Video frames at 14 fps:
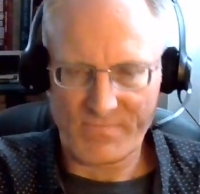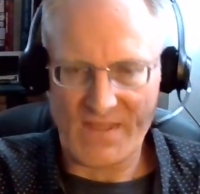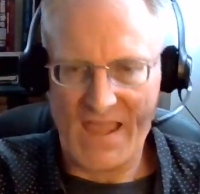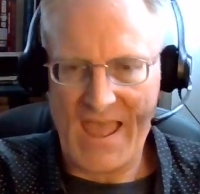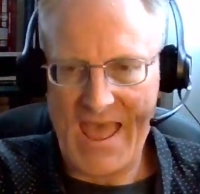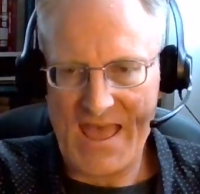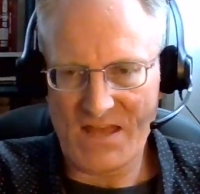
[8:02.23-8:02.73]

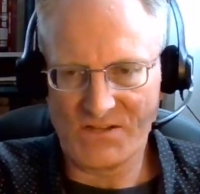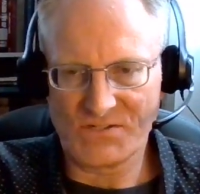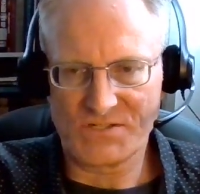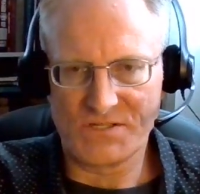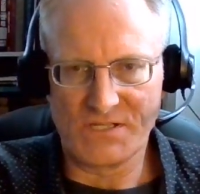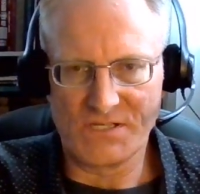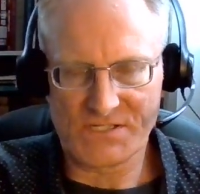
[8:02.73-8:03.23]

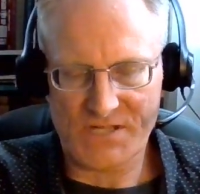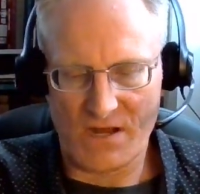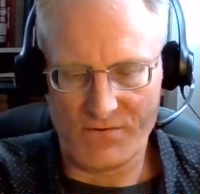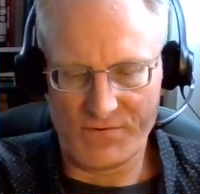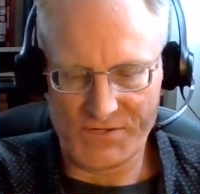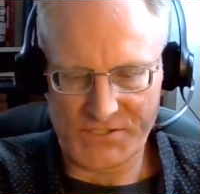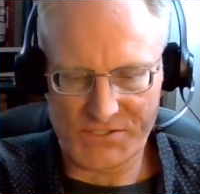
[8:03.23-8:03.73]
as these
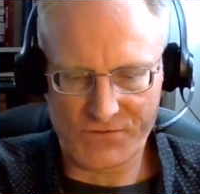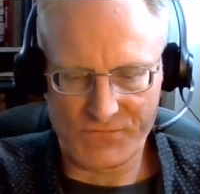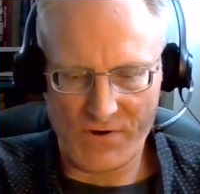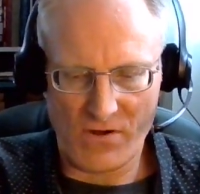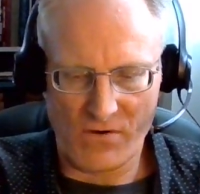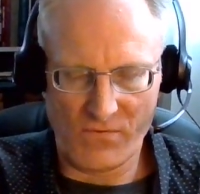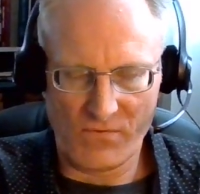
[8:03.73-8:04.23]
colonies
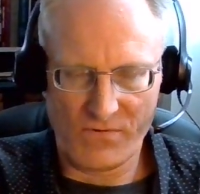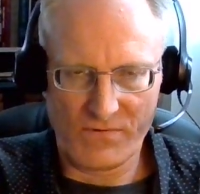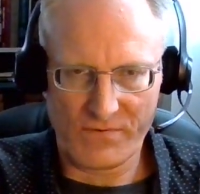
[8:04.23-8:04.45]
grow.